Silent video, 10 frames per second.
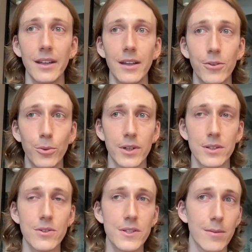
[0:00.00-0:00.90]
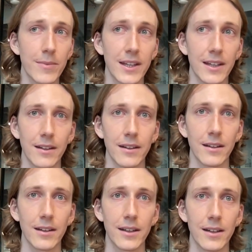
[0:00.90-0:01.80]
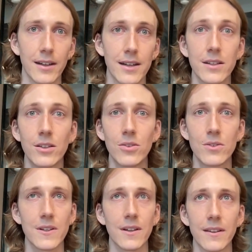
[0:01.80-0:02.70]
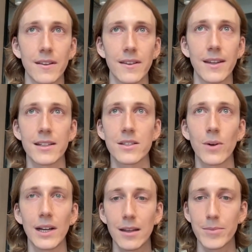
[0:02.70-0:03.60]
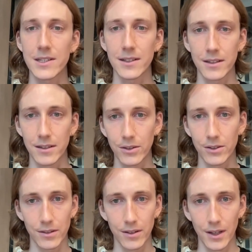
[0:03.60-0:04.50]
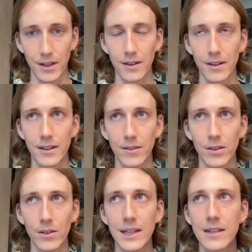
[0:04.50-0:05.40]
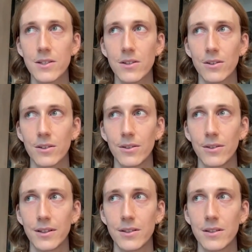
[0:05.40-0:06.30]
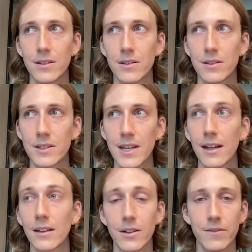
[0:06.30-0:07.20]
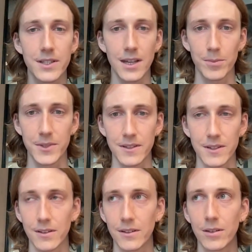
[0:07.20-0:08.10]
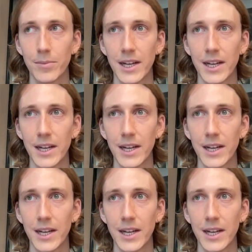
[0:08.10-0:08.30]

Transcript: if you want to do something as a user, that's quite limited. You you need to take a lot of steps. So you